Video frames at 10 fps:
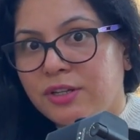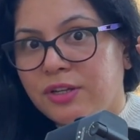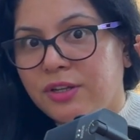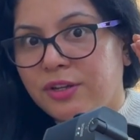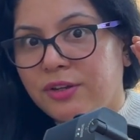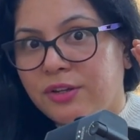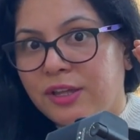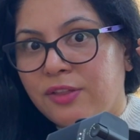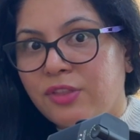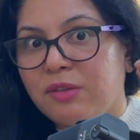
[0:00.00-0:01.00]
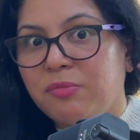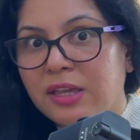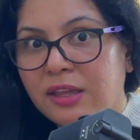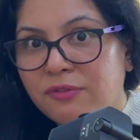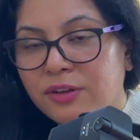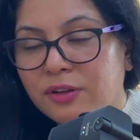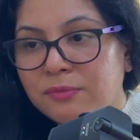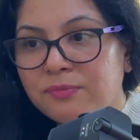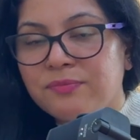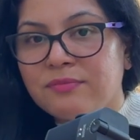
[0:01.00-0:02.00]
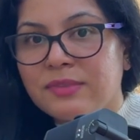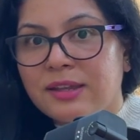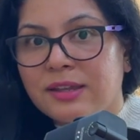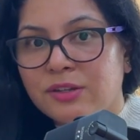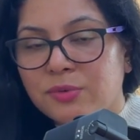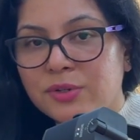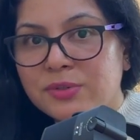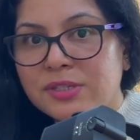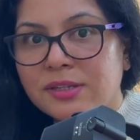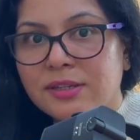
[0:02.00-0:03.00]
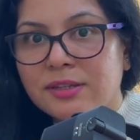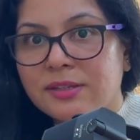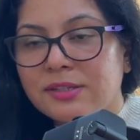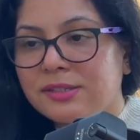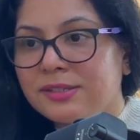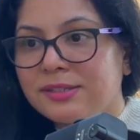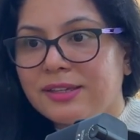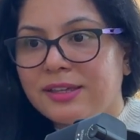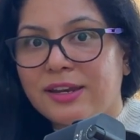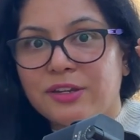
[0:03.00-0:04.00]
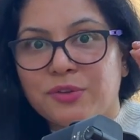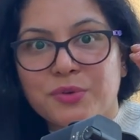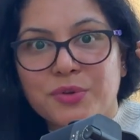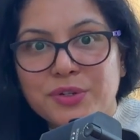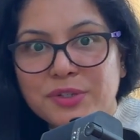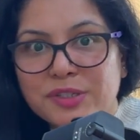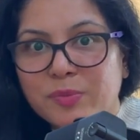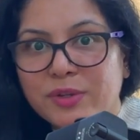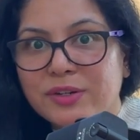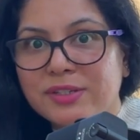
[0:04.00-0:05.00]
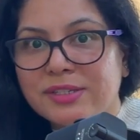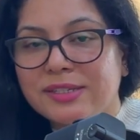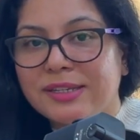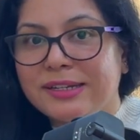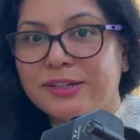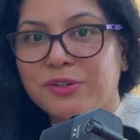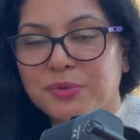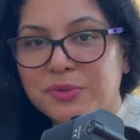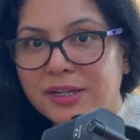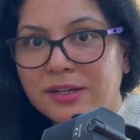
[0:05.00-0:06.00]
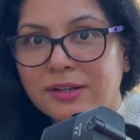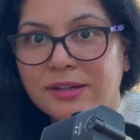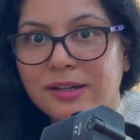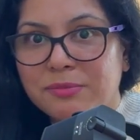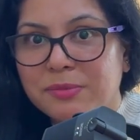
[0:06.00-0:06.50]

in their behavior, and you're going to see this, and you're going to experience it. And don't get alarmed,